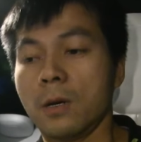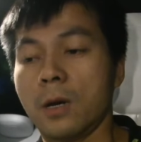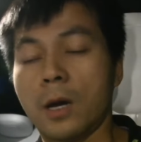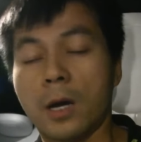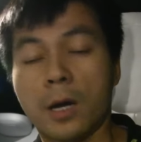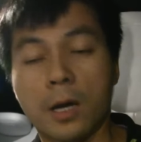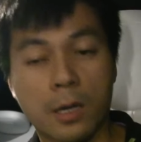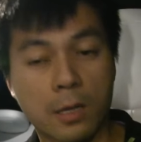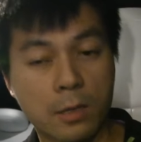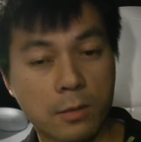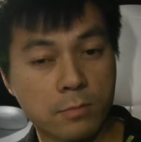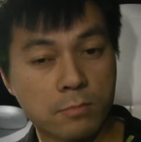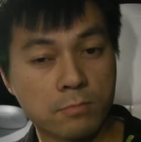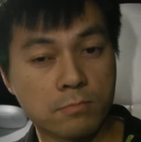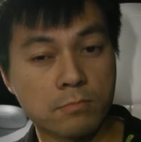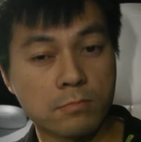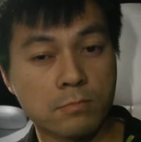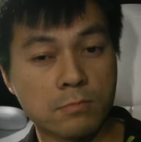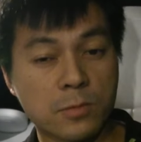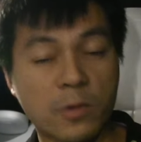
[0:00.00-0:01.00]
And
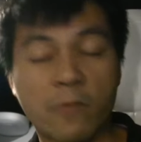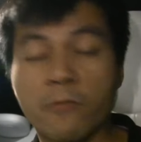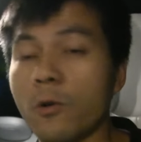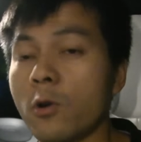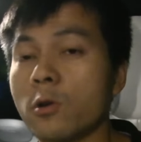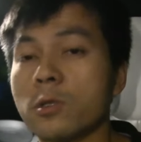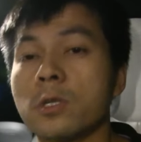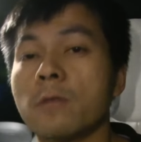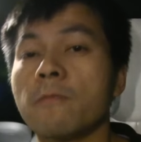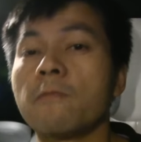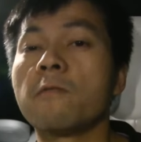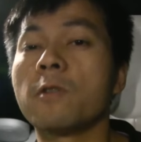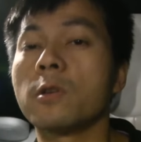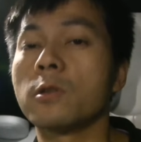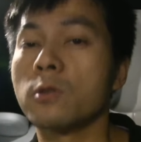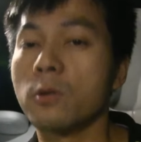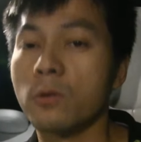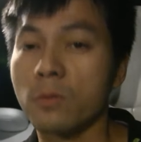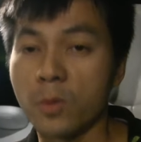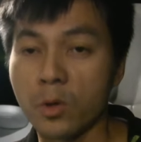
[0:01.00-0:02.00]
of course, if you
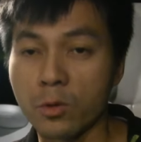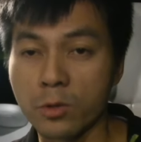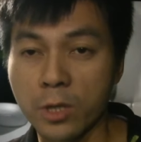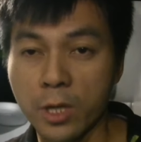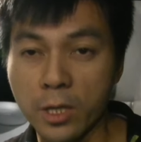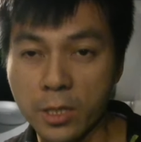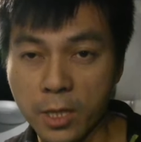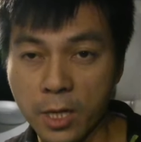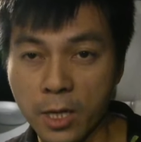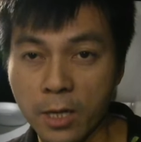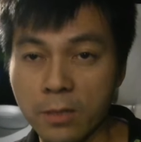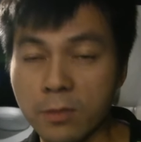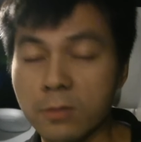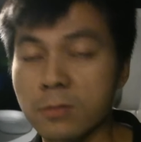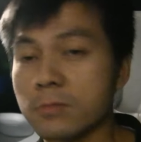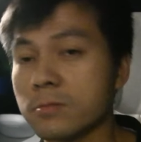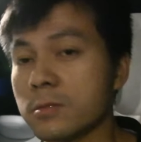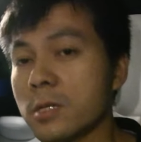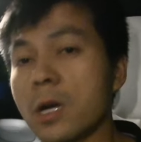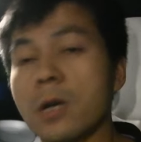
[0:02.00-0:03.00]
want to know more
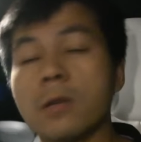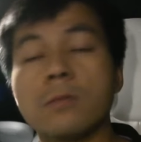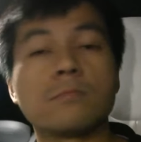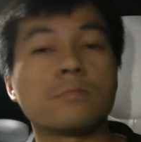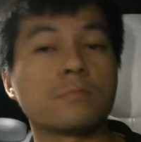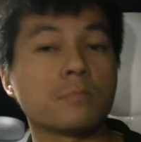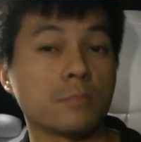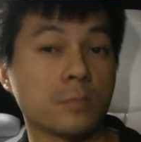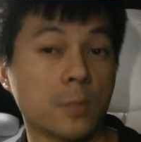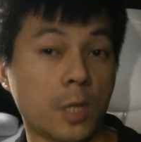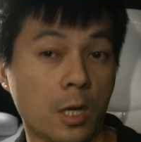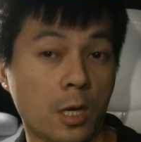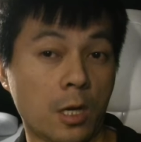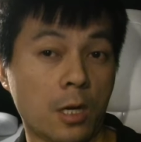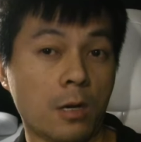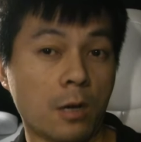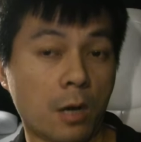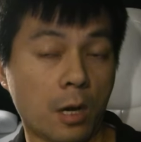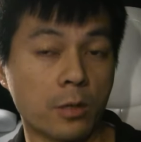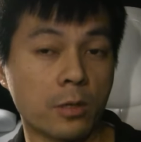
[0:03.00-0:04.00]
details, then
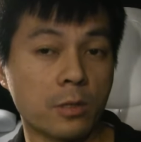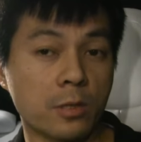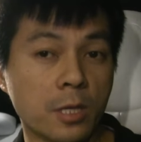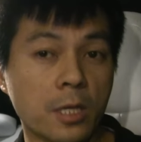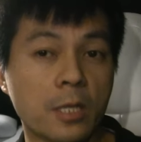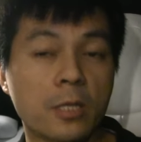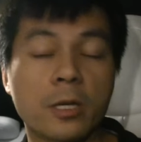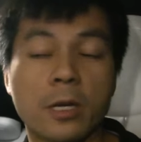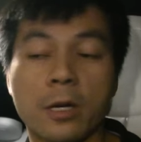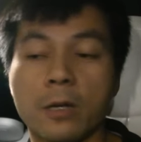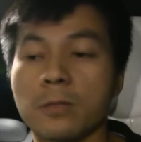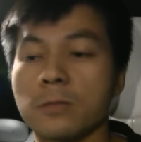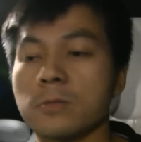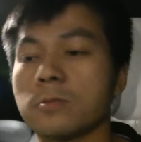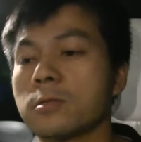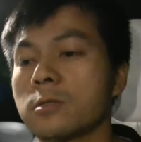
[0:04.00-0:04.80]
here are the details.